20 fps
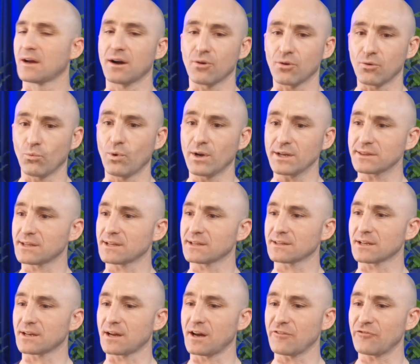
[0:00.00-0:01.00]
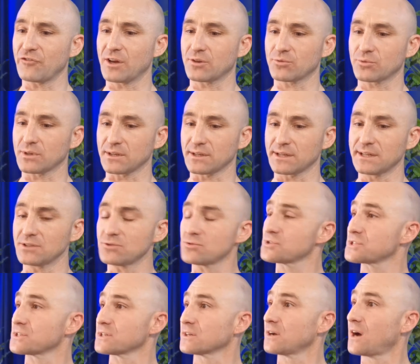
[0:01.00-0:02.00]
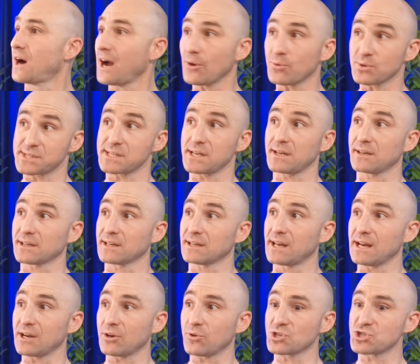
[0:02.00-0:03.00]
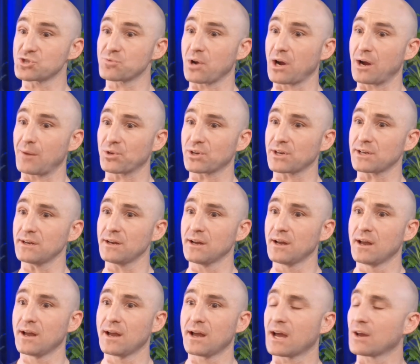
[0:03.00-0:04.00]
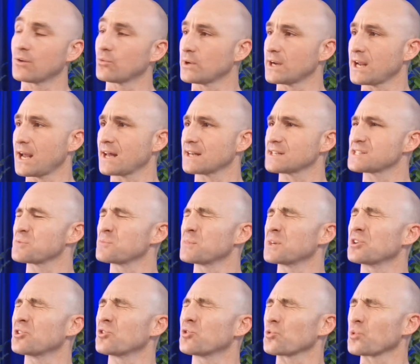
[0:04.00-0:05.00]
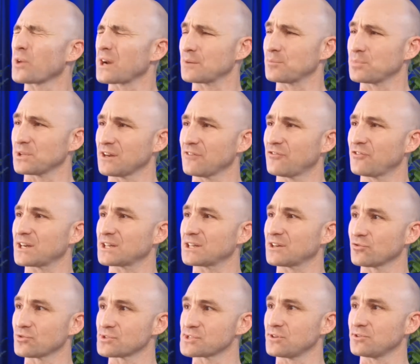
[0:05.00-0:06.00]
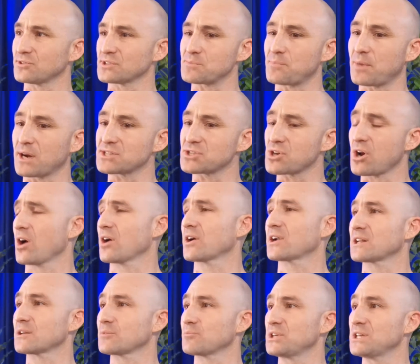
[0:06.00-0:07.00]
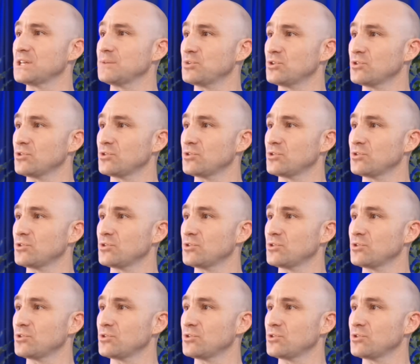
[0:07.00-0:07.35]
One thing that I found really interesting, I was selling an acreage property, and we had some incredibly effective results by targeting people